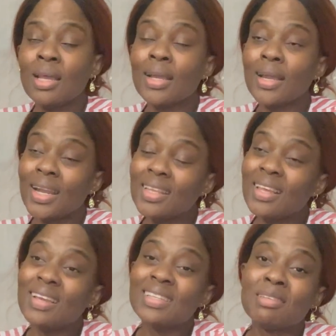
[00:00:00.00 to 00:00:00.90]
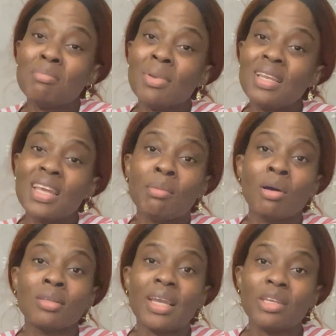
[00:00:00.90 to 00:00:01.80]
Canada is mainly
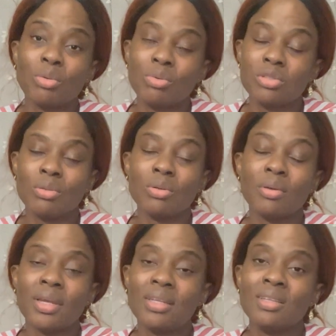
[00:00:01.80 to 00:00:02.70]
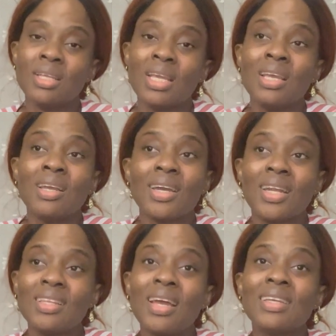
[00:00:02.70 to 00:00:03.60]
about titles, all right?
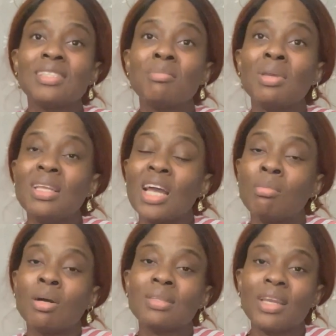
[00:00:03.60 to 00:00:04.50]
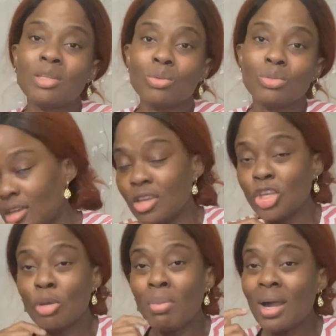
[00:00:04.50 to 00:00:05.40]
Canada is mainly about titles.
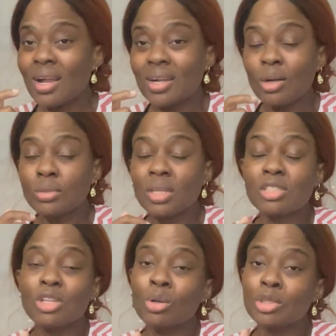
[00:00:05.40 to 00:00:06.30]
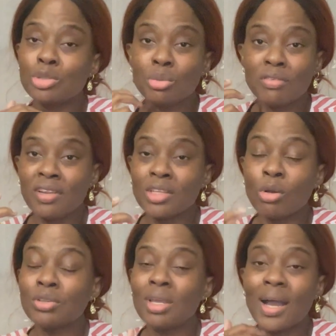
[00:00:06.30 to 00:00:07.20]
Your bank account is not going to reflect
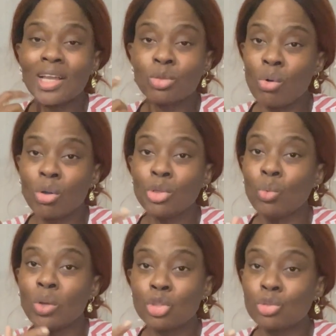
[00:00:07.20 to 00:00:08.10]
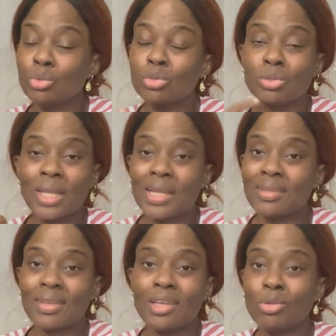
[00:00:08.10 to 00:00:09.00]
all the hard work you went through to get a
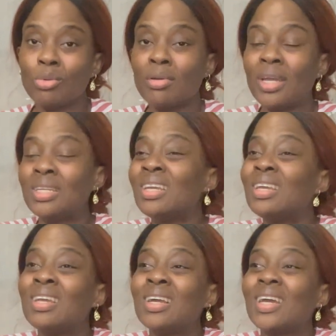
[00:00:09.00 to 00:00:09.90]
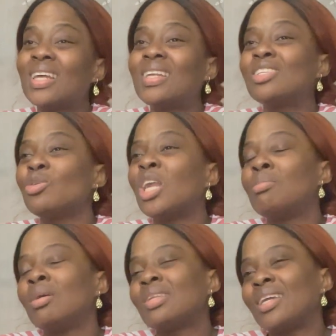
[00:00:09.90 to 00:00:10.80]
title, all right? Canada is all
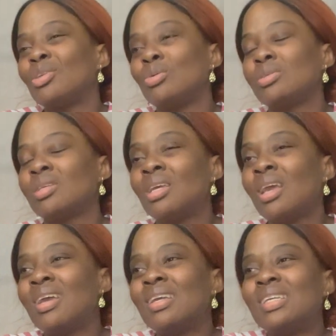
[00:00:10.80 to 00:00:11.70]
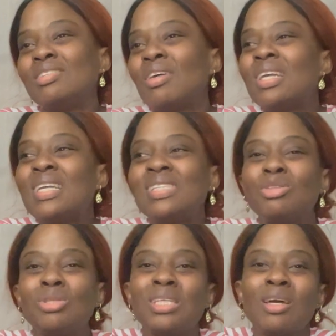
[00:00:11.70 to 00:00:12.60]
about titles. It's very easy
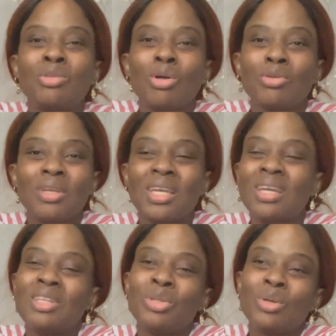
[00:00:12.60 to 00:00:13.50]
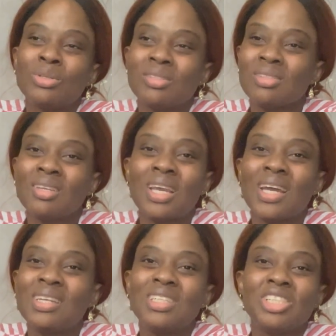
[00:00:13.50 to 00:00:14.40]
to see a doctor here, a nurse,
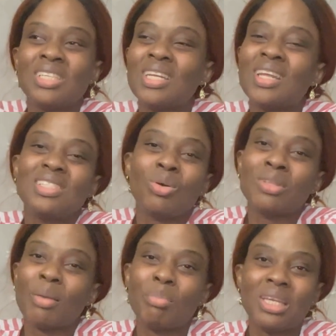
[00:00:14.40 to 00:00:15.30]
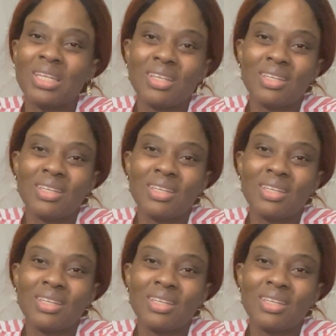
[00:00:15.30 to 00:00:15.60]
an engineer that is underpaid